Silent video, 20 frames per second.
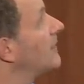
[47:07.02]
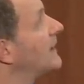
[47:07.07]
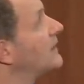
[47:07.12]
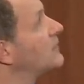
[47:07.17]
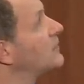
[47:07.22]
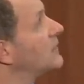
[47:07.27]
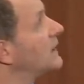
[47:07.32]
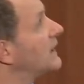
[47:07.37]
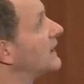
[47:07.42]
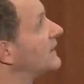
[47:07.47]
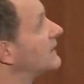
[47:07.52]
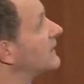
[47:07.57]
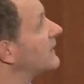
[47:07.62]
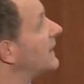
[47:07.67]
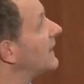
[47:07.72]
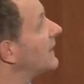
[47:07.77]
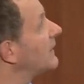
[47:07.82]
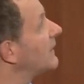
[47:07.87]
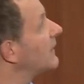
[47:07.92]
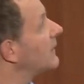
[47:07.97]
mentioning is
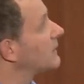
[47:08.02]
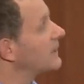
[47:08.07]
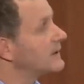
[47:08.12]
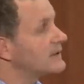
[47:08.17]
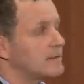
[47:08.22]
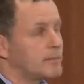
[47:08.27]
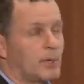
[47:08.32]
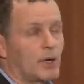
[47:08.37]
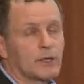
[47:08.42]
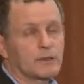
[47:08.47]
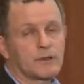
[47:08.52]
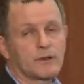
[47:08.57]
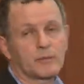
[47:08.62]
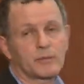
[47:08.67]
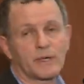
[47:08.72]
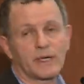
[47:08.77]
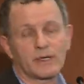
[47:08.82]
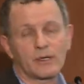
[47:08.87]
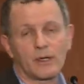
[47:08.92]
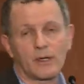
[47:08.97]
that there is a part of the
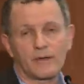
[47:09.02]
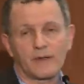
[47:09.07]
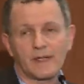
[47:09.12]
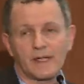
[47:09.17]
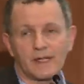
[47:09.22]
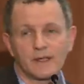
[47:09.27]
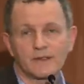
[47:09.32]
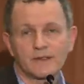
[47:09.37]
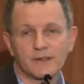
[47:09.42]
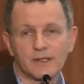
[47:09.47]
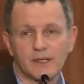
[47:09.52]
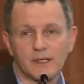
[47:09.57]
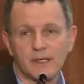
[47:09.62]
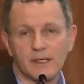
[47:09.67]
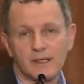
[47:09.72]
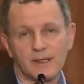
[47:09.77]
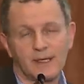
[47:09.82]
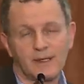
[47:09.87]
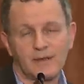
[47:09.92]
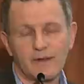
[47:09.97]
brain called the insula,
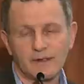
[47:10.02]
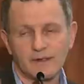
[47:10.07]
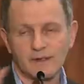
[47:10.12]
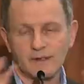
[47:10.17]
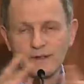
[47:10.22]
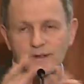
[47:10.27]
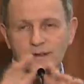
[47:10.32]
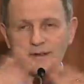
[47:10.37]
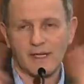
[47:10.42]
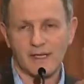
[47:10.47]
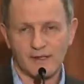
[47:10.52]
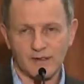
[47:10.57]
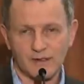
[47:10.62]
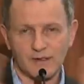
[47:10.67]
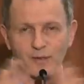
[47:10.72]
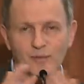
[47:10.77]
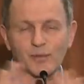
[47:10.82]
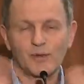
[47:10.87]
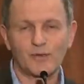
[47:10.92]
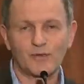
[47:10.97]
and this is a
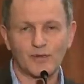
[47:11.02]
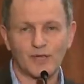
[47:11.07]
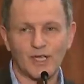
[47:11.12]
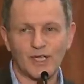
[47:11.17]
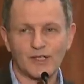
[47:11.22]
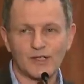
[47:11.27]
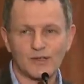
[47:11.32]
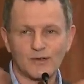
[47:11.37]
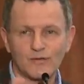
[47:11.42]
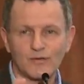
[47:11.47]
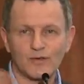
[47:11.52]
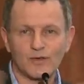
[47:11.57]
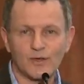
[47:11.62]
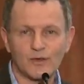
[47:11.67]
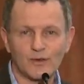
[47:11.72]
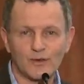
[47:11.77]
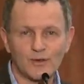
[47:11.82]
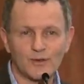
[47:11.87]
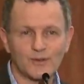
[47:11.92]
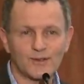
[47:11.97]
simplification for
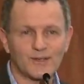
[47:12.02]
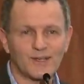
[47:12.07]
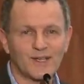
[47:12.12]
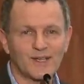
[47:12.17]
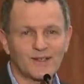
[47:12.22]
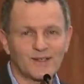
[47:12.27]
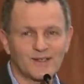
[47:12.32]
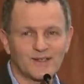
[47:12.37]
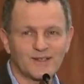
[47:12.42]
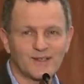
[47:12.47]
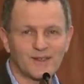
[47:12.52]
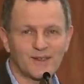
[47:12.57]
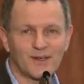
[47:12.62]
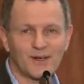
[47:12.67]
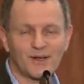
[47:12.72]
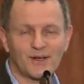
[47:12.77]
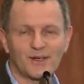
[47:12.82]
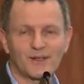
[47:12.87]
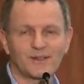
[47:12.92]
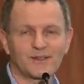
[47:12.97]
all the neuroscientists in the
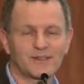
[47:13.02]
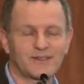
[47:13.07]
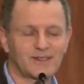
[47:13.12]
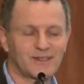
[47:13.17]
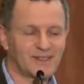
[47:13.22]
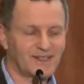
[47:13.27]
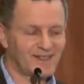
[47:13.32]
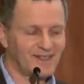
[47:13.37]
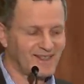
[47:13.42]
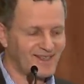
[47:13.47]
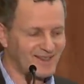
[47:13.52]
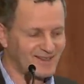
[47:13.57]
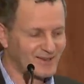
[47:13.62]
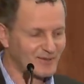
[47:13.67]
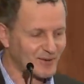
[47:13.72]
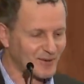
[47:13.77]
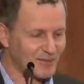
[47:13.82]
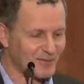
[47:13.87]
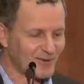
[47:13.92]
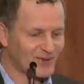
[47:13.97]
audience. I
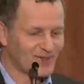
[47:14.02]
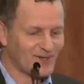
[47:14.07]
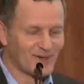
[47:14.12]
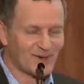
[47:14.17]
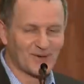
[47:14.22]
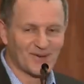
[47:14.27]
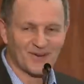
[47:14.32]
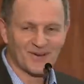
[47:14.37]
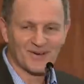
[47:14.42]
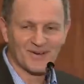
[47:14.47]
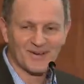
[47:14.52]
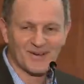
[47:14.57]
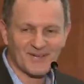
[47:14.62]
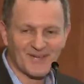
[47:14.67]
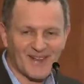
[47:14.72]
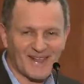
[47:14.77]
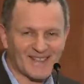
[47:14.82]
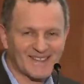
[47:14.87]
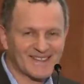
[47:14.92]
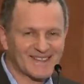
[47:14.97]
just want to put that out there in
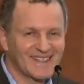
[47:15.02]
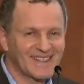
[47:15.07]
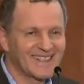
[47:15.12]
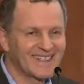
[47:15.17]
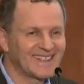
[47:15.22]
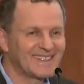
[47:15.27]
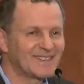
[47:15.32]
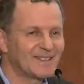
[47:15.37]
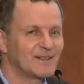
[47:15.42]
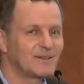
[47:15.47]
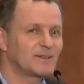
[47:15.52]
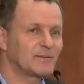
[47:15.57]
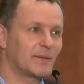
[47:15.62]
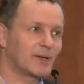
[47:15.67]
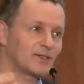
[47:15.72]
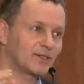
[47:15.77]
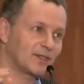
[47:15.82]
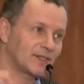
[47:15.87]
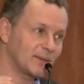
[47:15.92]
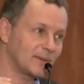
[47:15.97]
advance,
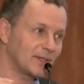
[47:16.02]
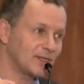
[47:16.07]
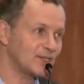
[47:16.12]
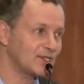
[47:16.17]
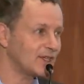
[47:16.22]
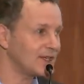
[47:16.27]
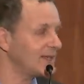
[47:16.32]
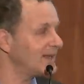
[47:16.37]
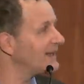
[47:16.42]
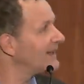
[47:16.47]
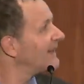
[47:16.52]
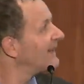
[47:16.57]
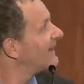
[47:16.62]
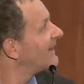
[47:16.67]
especially Amishi.